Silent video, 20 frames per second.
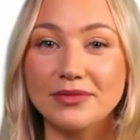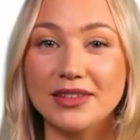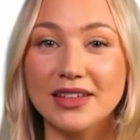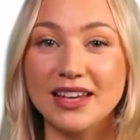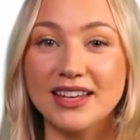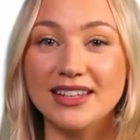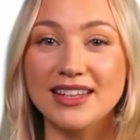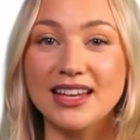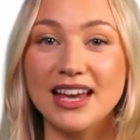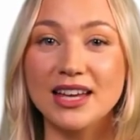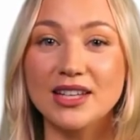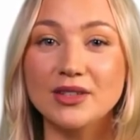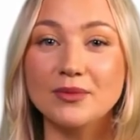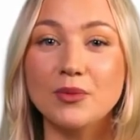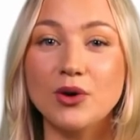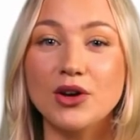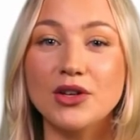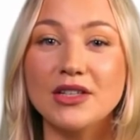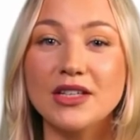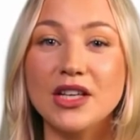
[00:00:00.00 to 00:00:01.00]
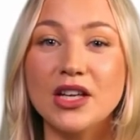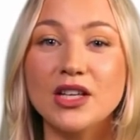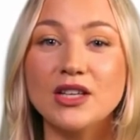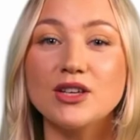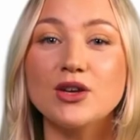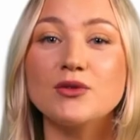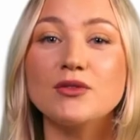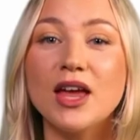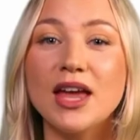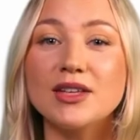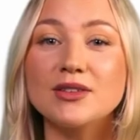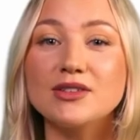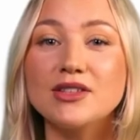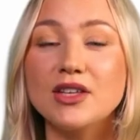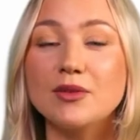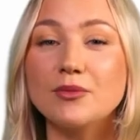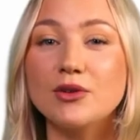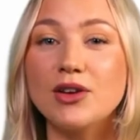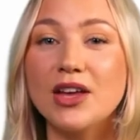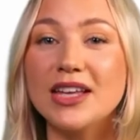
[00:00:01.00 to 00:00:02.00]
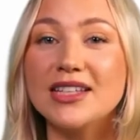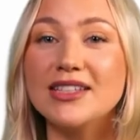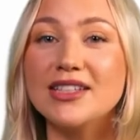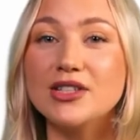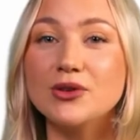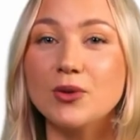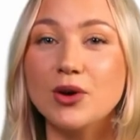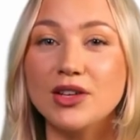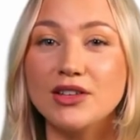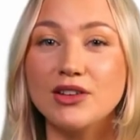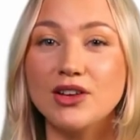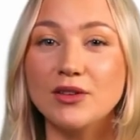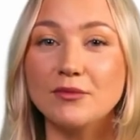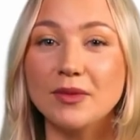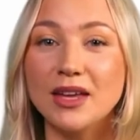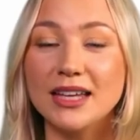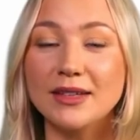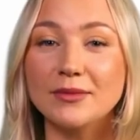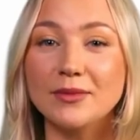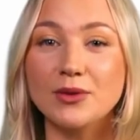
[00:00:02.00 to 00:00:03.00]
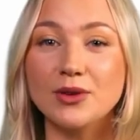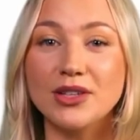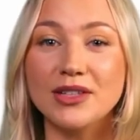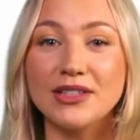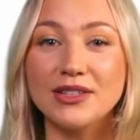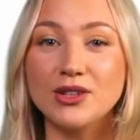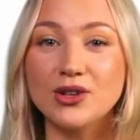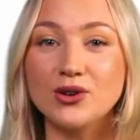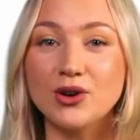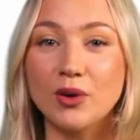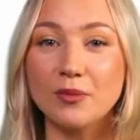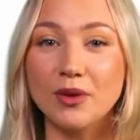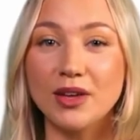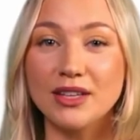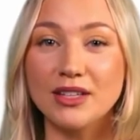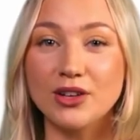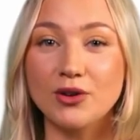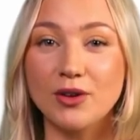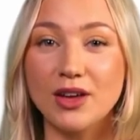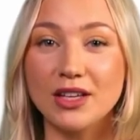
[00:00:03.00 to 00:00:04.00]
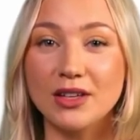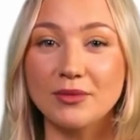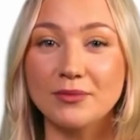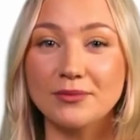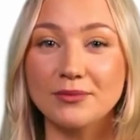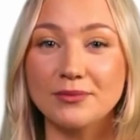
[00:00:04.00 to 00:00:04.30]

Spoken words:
In the next part, the writer summarizes one of their main points to remind the reader.